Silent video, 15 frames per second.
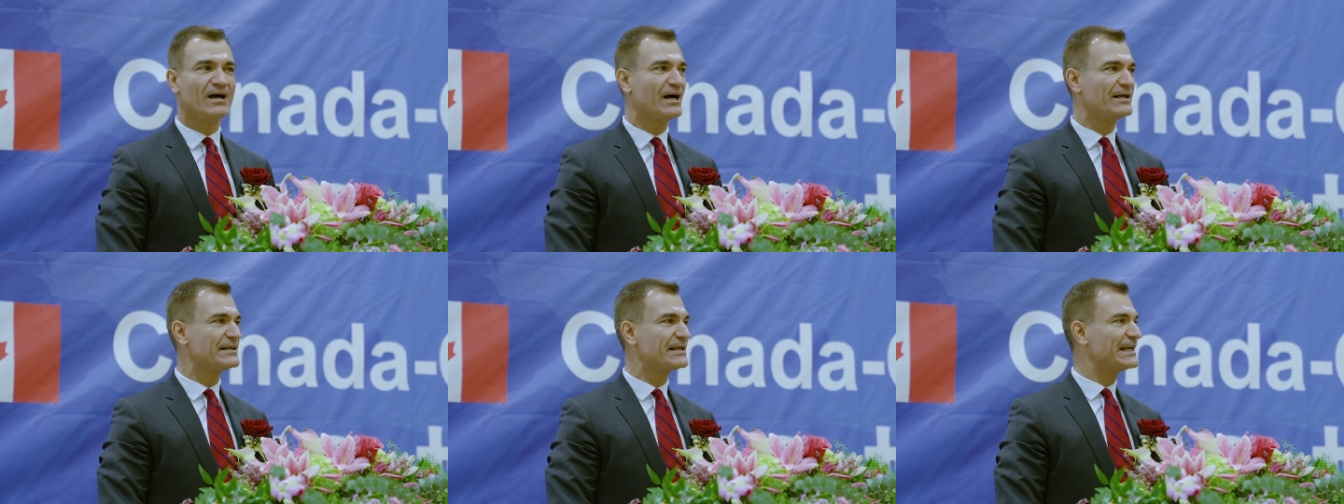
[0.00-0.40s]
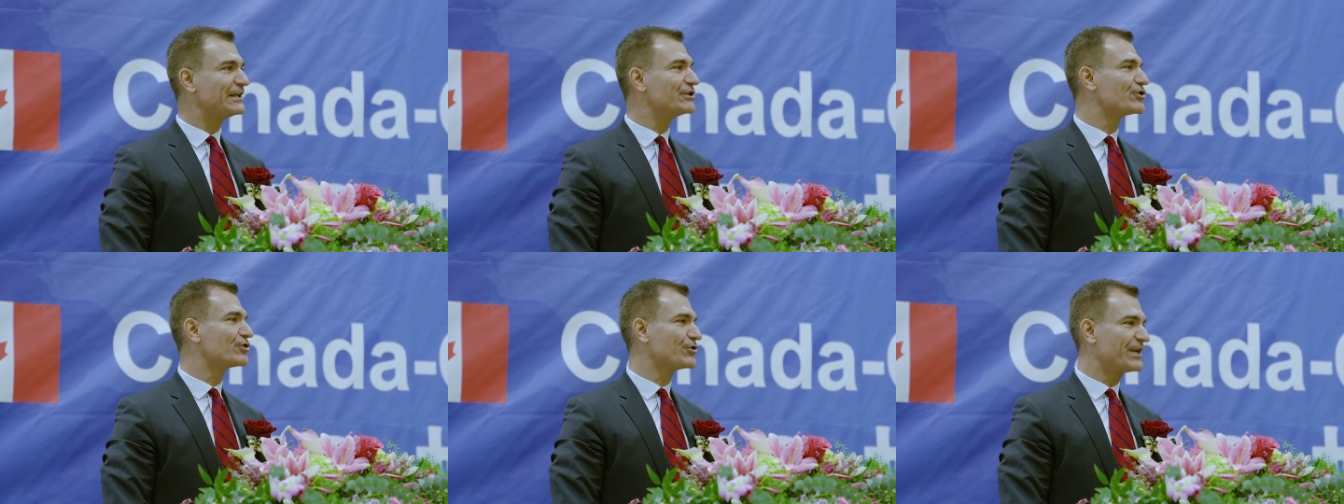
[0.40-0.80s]
an
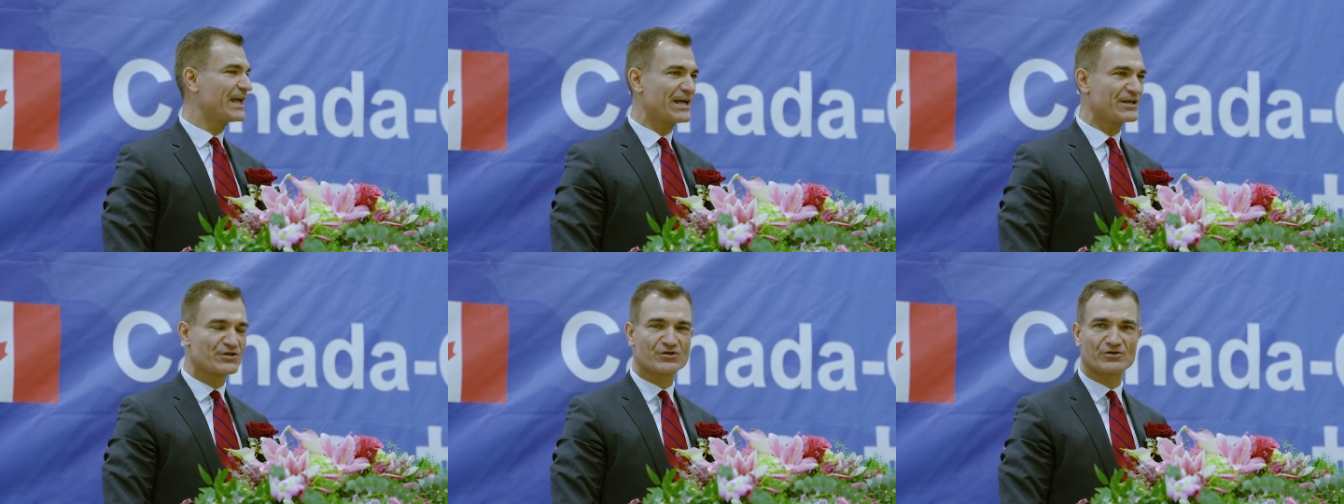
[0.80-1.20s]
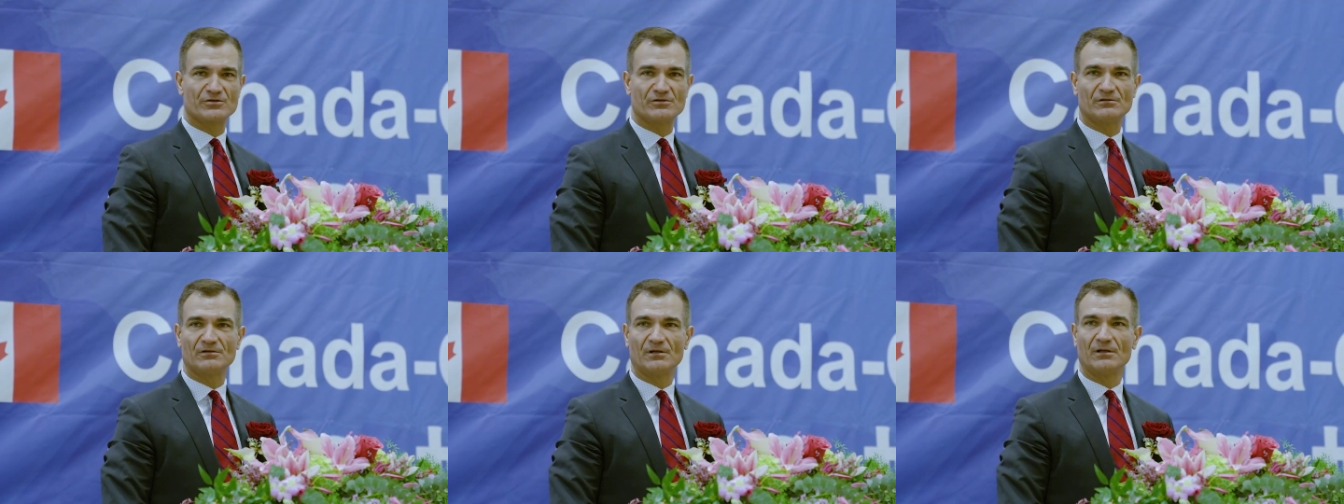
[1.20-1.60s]

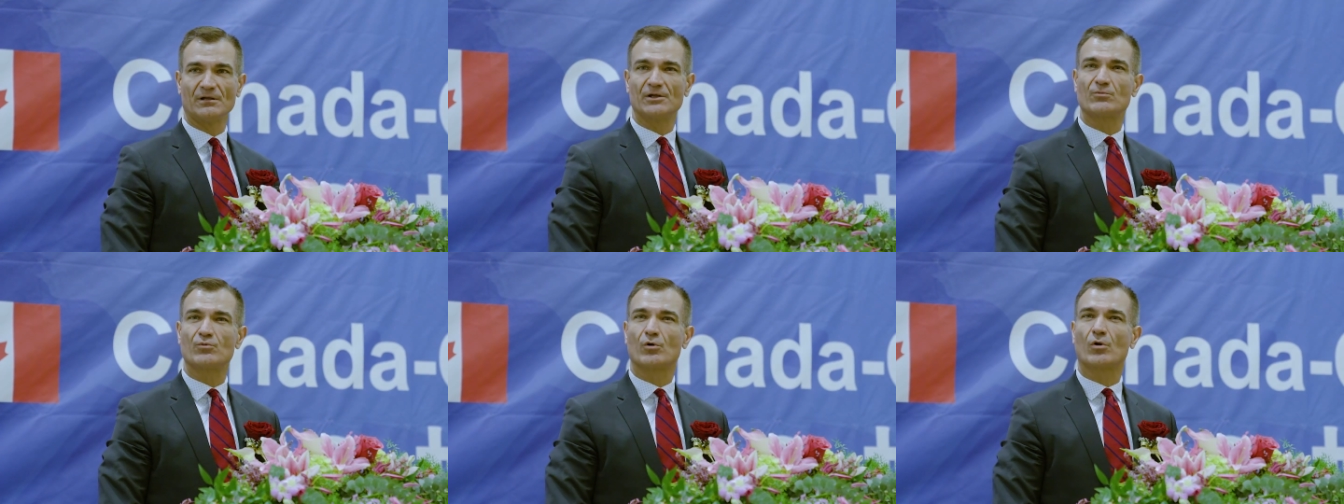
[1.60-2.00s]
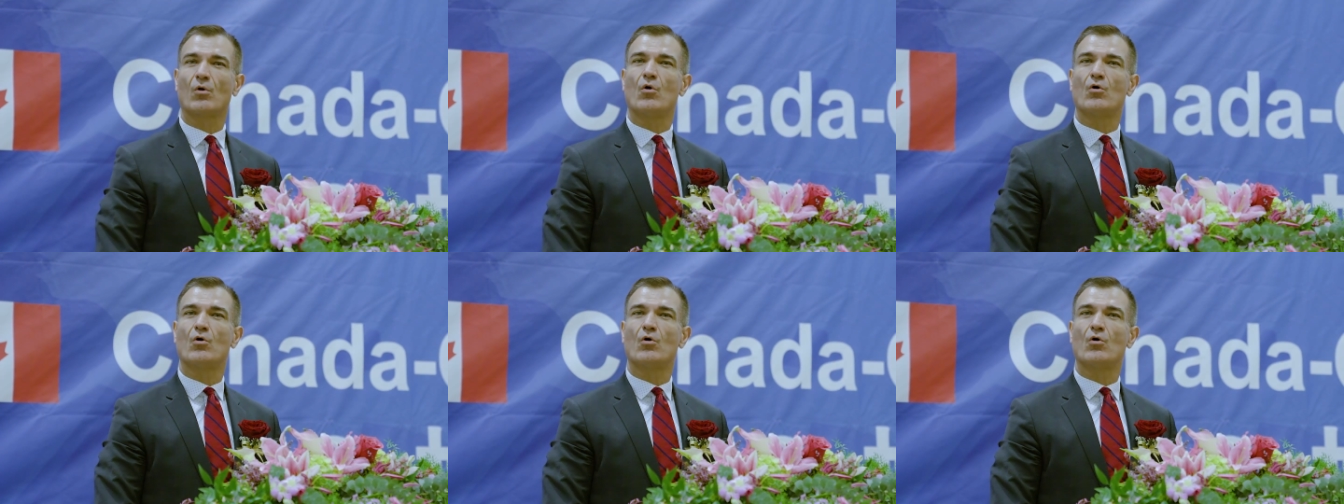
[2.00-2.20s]
international liberal